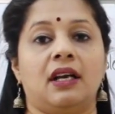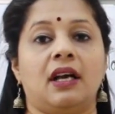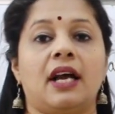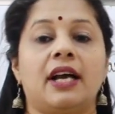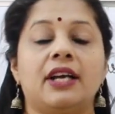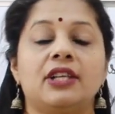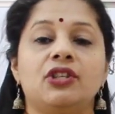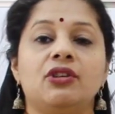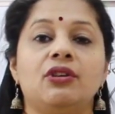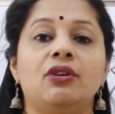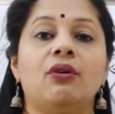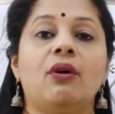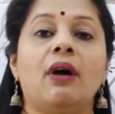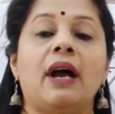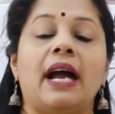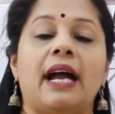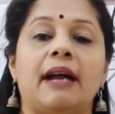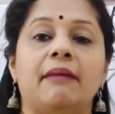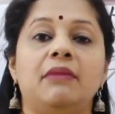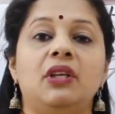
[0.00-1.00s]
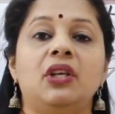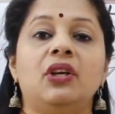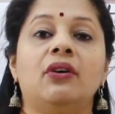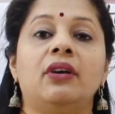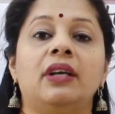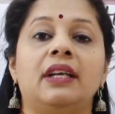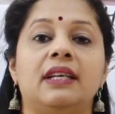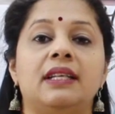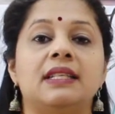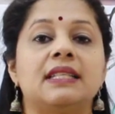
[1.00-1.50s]
As you know,
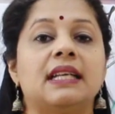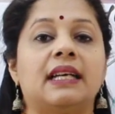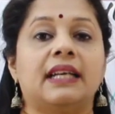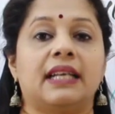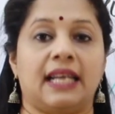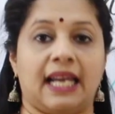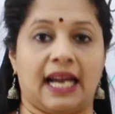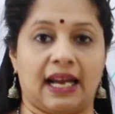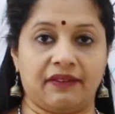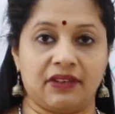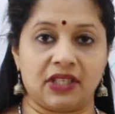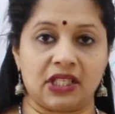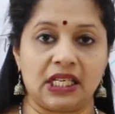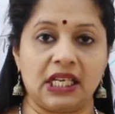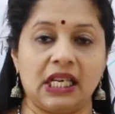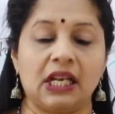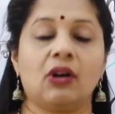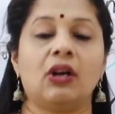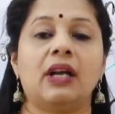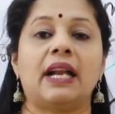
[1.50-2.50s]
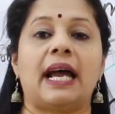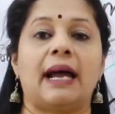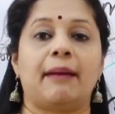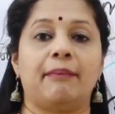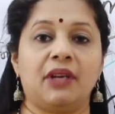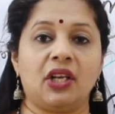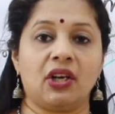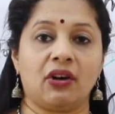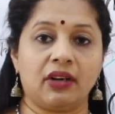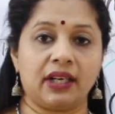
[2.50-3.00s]
amnion is a cavity called
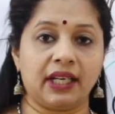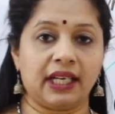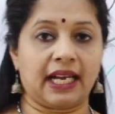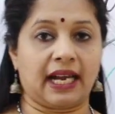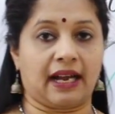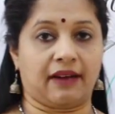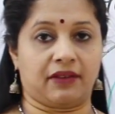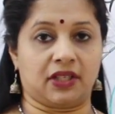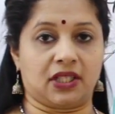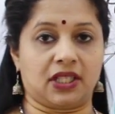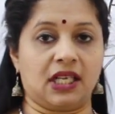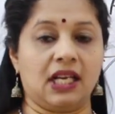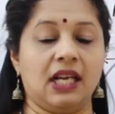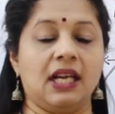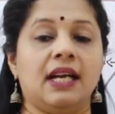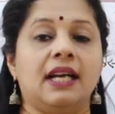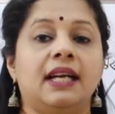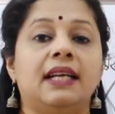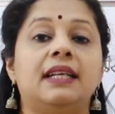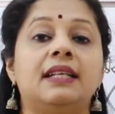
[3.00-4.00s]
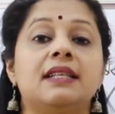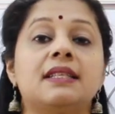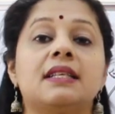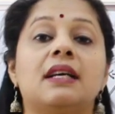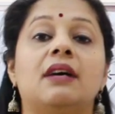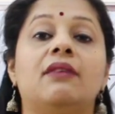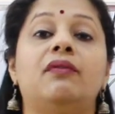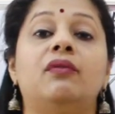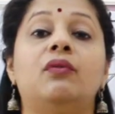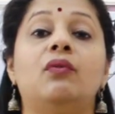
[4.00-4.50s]
amniotic cavity. It is
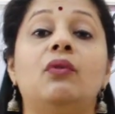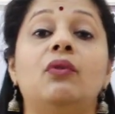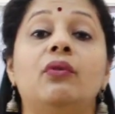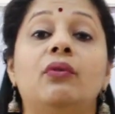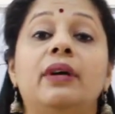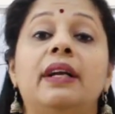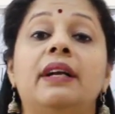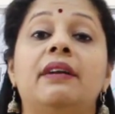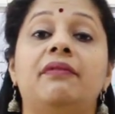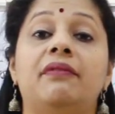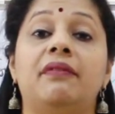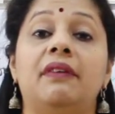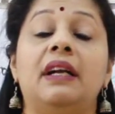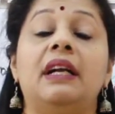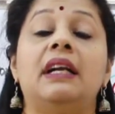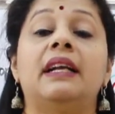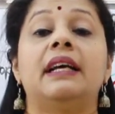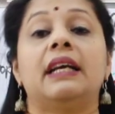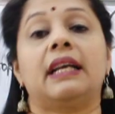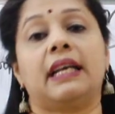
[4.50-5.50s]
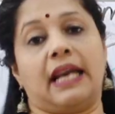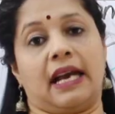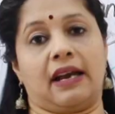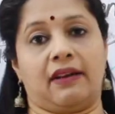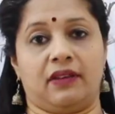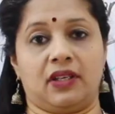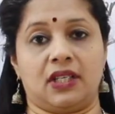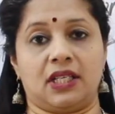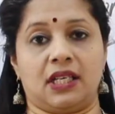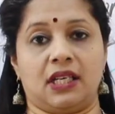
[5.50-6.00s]
a fluid-filled
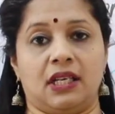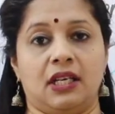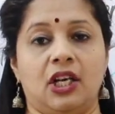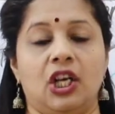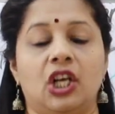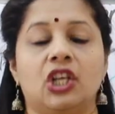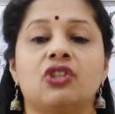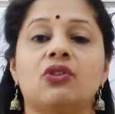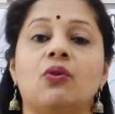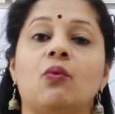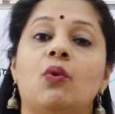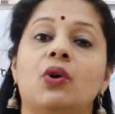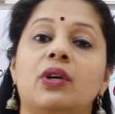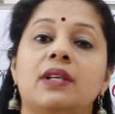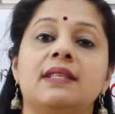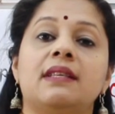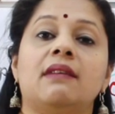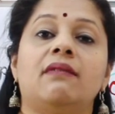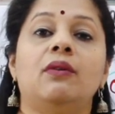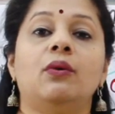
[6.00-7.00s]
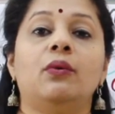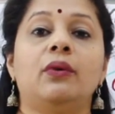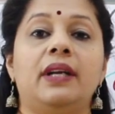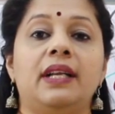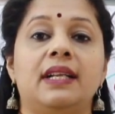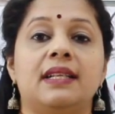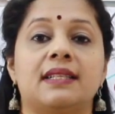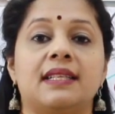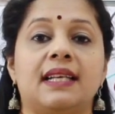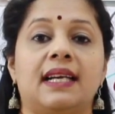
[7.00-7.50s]
cavity. So, what is the fluid
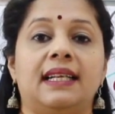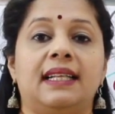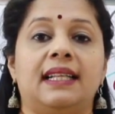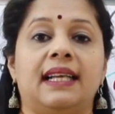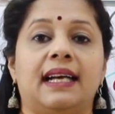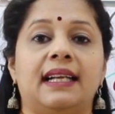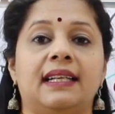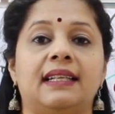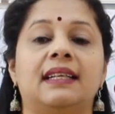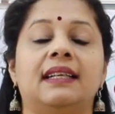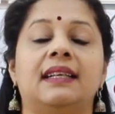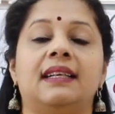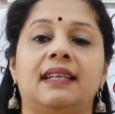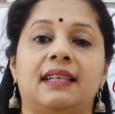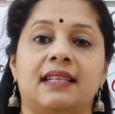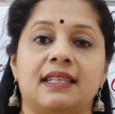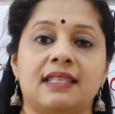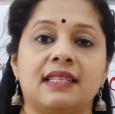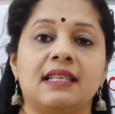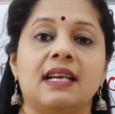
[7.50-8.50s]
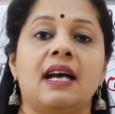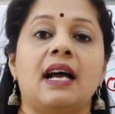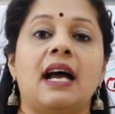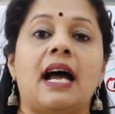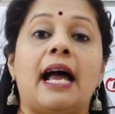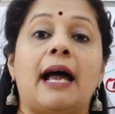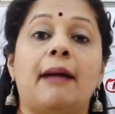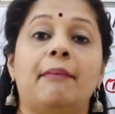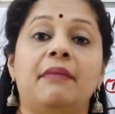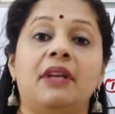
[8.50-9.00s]
inside that? It is
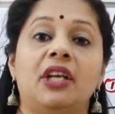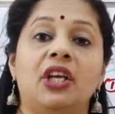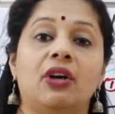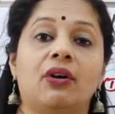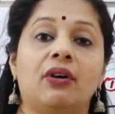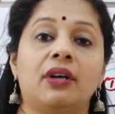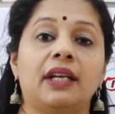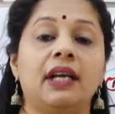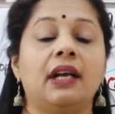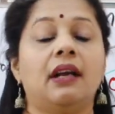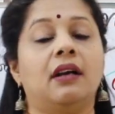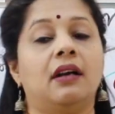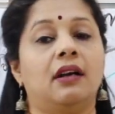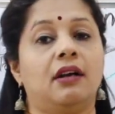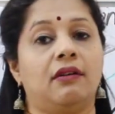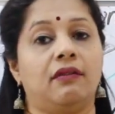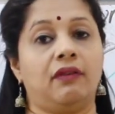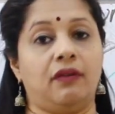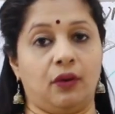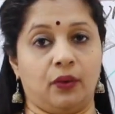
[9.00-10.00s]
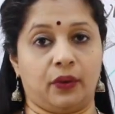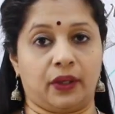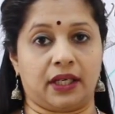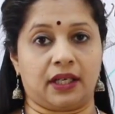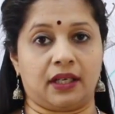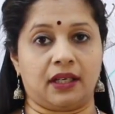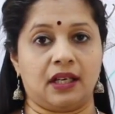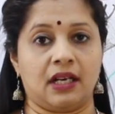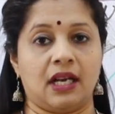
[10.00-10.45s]
amniotic fluid.